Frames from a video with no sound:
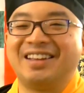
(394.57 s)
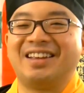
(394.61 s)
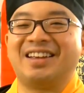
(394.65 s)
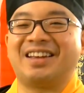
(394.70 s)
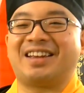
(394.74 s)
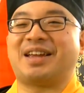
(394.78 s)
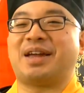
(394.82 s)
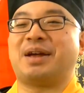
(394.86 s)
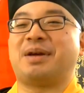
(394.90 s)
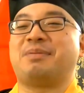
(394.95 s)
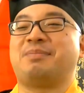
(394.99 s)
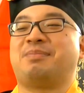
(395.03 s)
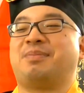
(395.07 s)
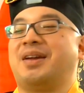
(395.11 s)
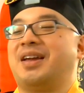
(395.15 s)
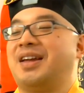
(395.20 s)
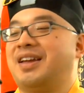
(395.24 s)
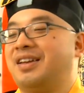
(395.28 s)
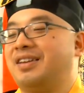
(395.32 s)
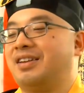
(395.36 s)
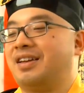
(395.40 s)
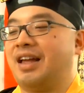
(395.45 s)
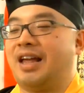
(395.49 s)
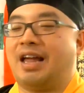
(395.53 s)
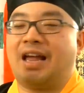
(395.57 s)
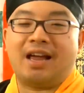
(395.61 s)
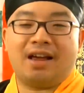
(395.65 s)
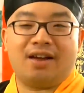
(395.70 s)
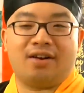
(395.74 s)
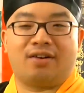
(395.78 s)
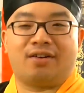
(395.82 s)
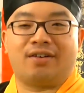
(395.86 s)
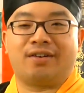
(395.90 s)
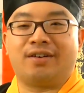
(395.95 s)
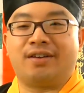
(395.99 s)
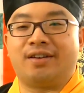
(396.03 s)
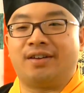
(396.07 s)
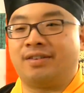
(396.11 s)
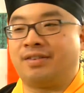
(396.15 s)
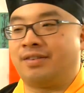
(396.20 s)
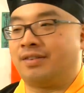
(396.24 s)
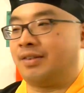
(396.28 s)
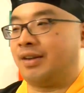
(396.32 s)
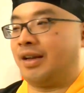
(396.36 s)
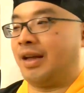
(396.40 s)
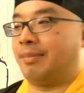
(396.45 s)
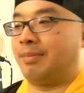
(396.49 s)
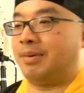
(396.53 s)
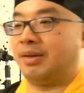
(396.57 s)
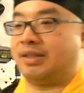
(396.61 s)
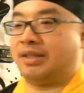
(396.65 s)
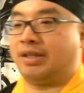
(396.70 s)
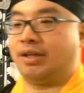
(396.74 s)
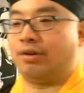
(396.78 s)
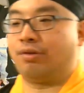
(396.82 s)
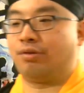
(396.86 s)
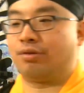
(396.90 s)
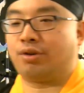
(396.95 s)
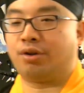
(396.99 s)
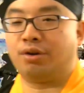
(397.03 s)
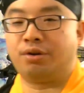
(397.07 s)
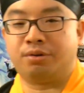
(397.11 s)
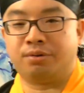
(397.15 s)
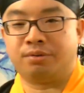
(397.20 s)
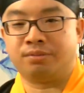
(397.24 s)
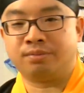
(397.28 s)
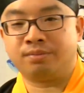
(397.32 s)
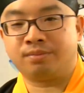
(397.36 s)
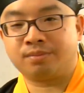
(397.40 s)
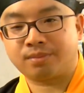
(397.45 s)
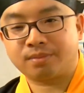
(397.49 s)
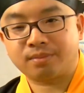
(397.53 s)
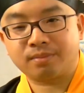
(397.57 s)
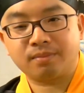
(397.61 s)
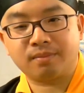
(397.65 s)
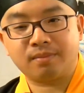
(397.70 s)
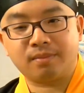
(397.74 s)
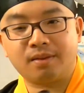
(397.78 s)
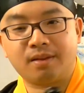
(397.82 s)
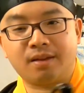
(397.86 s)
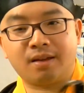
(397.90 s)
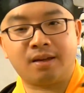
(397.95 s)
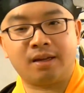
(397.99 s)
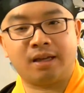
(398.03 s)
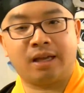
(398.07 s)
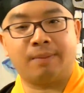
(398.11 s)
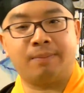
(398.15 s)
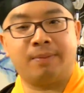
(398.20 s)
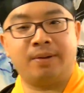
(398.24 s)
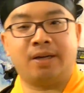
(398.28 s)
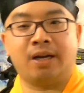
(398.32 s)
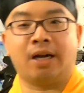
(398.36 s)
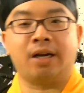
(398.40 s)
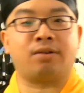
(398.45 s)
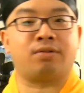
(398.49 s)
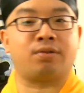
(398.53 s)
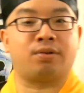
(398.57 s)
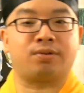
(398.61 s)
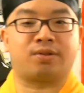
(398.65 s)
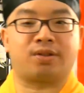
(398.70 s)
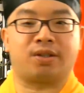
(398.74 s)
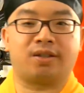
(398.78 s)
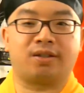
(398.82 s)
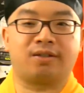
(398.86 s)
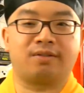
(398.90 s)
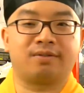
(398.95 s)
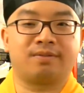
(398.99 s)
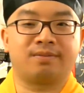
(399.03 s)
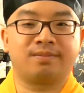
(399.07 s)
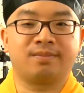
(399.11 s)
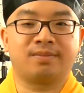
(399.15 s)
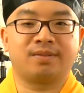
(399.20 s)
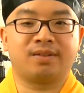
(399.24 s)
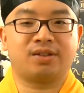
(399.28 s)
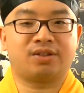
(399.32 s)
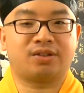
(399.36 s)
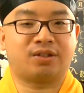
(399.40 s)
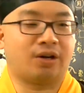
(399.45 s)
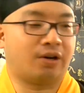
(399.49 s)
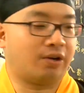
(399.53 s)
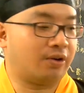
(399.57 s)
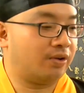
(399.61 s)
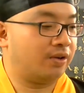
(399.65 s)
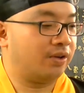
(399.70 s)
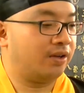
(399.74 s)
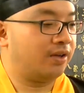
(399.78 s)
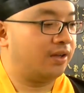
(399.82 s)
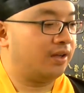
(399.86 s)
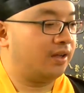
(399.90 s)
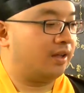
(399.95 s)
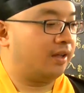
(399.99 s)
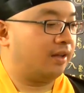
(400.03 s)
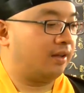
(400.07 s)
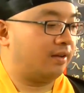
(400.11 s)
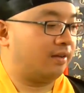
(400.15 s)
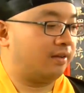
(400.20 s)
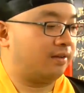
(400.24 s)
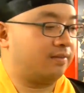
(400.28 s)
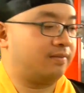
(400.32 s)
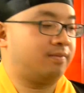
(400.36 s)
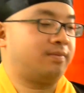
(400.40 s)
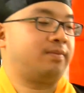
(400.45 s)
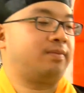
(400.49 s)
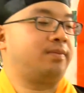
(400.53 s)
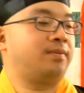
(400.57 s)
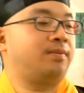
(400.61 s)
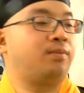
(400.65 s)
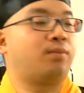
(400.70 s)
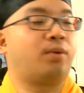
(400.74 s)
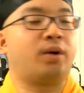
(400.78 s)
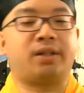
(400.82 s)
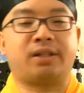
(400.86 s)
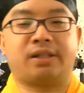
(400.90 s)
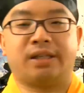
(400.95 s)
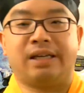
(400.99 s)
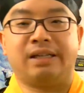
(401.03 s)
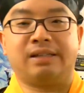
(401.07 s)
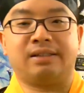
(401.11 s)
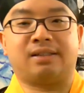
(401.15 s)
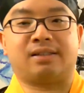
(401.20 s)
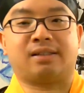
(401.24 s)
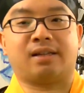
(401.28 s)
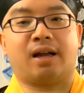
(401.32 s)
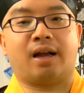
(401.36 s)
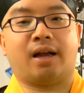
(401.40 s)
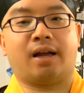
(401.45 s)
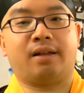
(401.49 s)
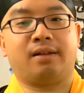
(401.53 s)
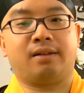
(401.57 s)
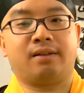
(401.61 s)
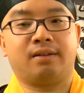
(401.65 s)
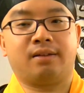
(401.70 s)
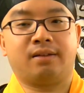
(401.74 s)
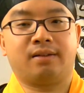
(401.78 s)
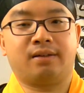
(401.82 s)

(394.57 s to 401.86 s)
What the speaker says: It can be air. It can be CO2. It can be nitrogen. So, what's inside